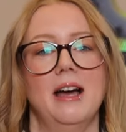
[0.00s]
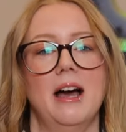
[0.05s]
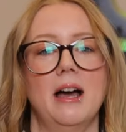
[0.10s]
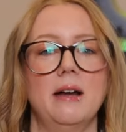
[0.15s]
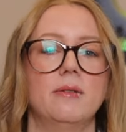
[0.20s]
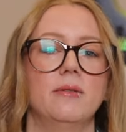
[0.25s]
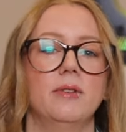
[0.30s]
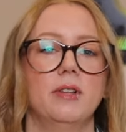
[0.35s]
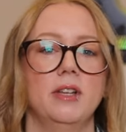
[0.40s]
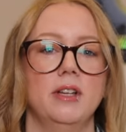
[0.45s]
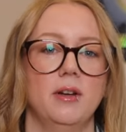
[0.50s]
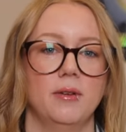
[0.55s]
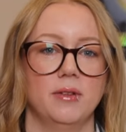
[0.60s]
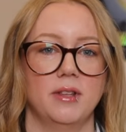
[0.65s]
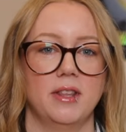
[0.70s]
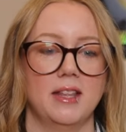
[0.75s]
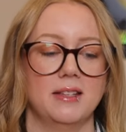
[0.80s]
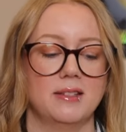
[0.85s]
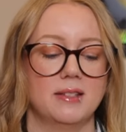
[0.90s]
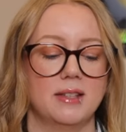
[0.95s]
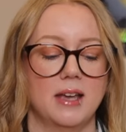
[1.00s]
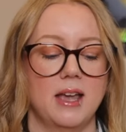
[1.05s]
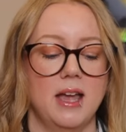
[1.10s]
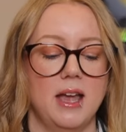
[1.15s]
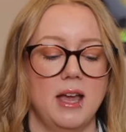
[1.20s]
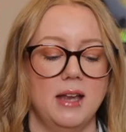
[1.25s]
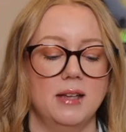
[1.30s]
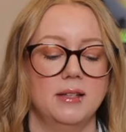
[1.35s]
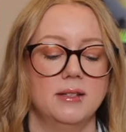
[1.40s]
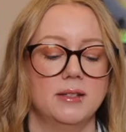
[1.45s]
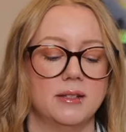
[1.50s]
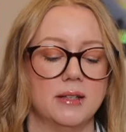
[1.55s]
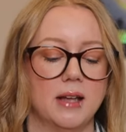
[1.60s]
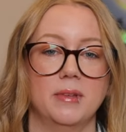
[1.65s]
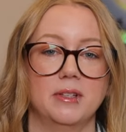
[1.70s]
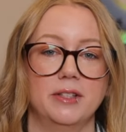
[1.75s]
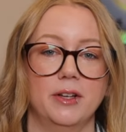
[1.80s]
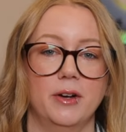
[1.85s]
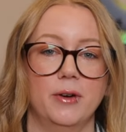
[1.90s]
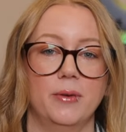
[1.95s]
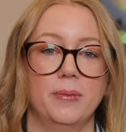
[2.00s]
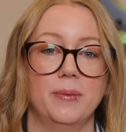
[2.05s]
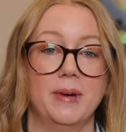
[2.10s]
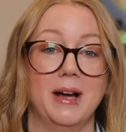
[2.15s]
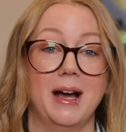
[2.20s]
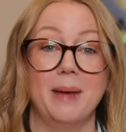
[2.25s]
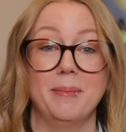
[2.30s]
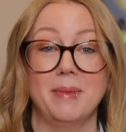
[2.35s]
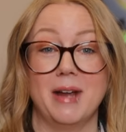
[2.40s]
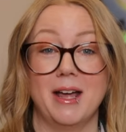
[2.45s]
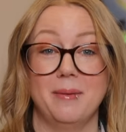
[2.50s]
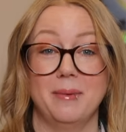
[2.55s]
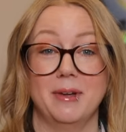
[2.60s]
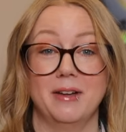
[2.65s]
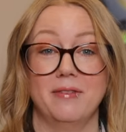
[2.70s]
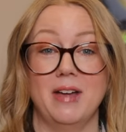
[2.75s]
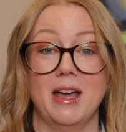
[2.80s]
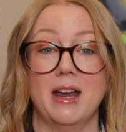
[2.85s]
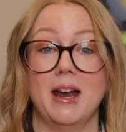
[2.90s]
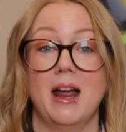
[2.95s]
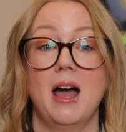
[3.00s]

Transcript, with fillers: I don't really know that that's the case, so I'm not a big fan.